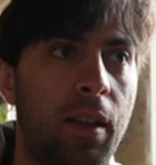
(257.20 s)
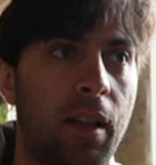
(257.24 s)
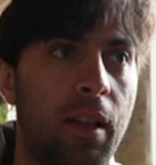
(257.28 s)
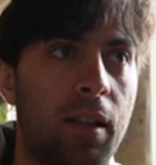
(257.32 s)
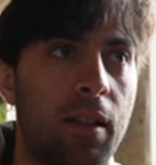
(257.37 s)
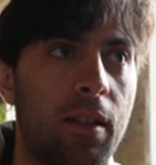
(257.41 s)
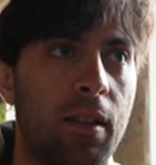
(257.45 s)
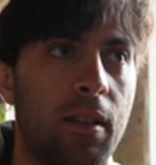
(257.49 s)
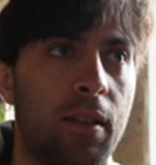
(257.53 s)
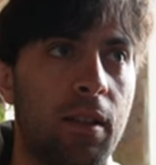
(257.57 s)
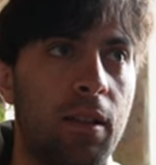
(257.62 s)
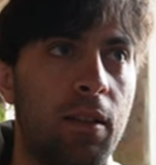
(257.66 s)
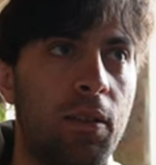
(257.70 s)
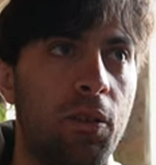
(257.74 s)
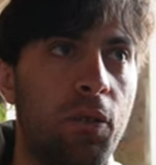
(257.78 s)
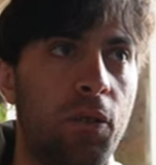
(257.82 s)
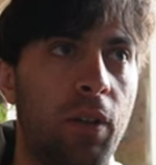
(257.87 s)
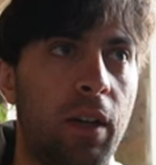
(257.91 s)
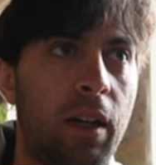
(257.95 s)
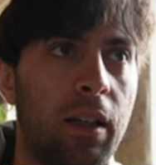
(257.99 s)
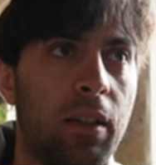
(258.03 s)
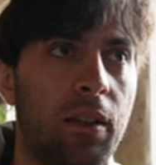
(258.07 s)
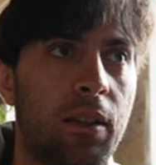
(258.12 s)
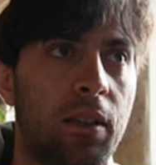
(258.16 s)
that is in
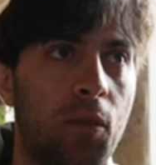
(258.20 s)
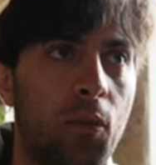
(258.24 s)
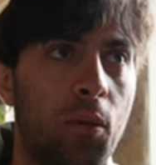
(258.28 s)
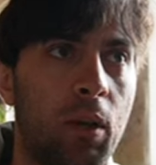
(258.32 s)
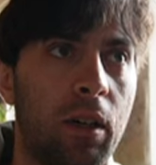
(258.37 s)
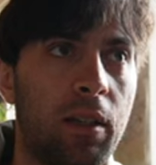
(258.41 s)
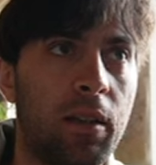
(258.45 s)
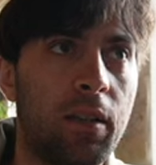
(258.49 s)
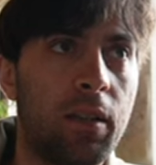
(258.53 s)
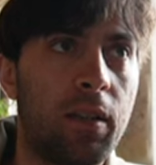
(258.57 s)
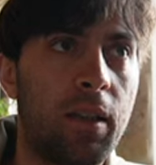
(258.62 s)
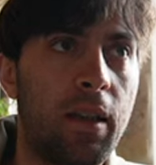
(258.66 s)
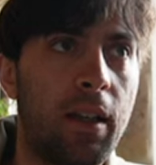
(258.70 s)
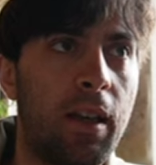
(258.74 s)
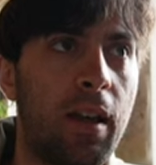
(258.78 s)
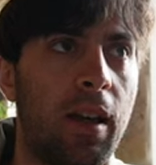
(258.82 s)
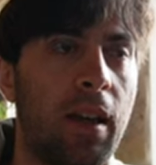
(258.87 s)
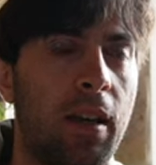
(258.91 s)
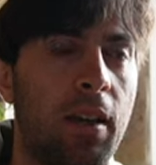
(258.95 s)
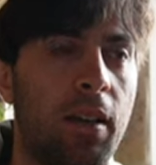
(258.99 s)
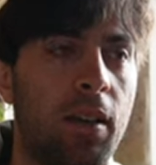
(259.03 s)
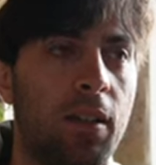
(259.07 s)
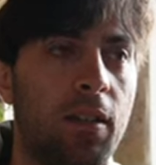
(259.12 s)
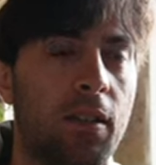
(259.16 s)
fact what they
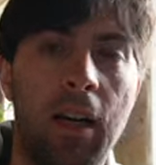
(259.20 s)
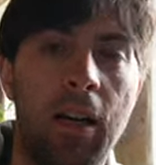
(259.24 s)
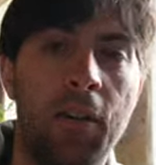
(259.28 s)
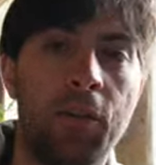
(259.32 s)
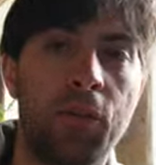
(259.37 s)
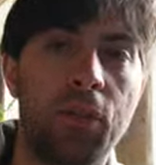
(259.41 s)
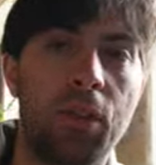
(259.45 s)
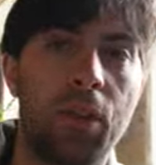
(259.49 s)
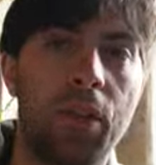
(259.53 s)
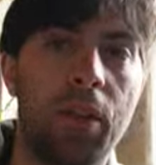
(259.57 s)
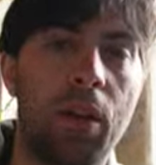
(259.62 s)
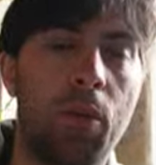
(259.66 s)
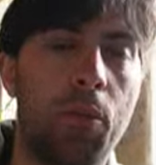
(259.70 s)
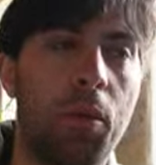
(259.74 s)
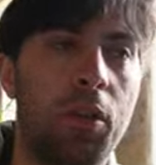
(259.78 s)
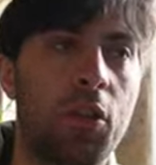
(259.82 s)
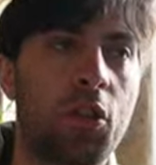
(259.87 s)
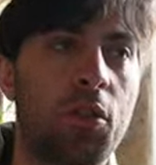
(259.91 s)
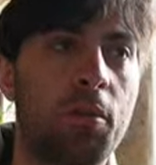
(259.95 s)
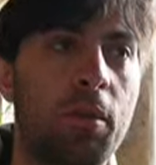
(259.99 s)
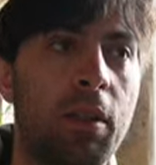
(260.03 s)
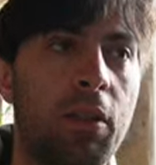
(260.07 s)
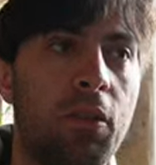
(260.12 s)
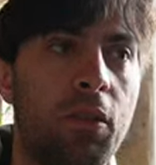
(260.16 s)
added after they watched my